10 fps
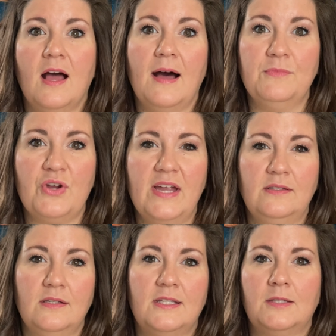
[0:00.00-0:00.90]
I'm trying
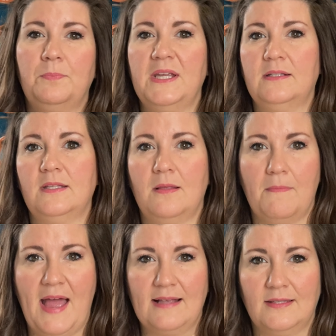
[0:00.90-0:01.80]
to speak to the
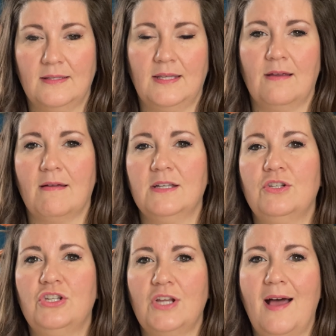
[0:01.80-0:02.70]
masses here and
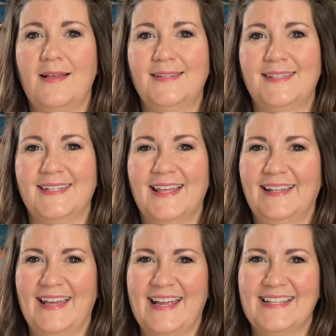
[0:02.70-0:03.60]
just,
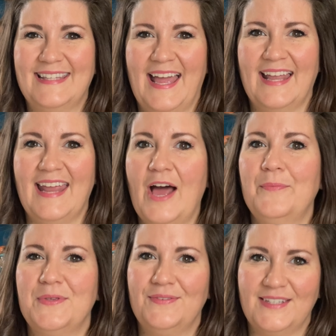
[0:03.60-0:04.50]
like I said, help
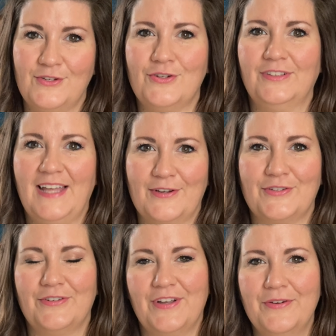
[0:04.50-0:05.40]
you ditch your
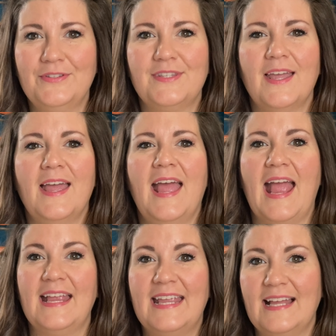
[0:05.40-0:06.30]
lecture notes
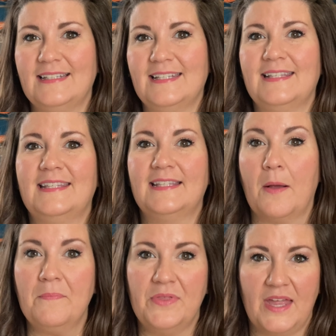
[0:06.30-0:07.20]
and get to
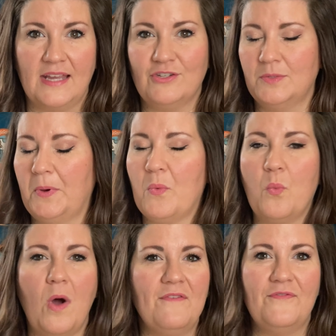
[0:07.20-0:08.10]
something. Just put
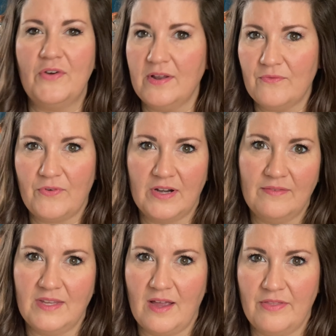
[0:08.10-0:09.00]
one foot in front of
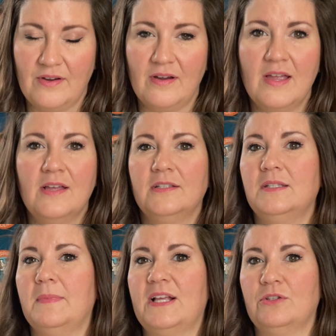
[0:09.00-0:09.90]
the other to
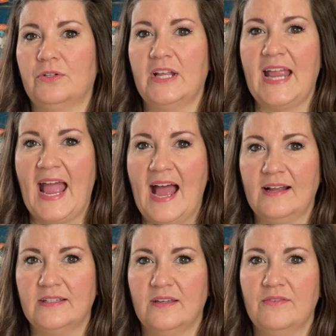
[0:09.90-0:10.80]
make learning
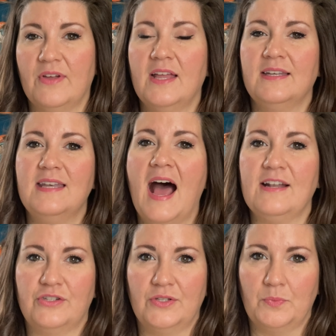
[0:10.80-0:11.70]
active, not
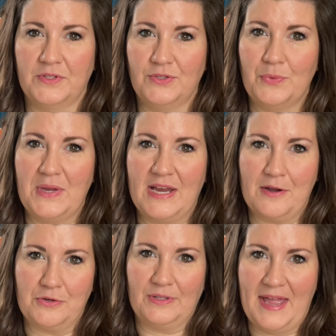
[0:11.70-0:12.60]
just once a week
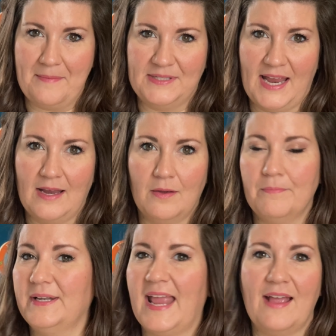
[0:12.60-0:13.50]
on your lab day,
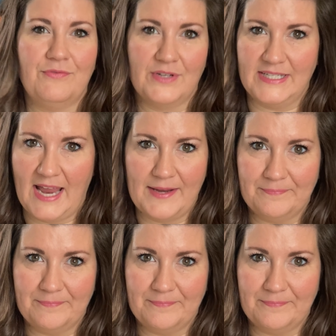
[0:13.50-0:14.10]
but every day.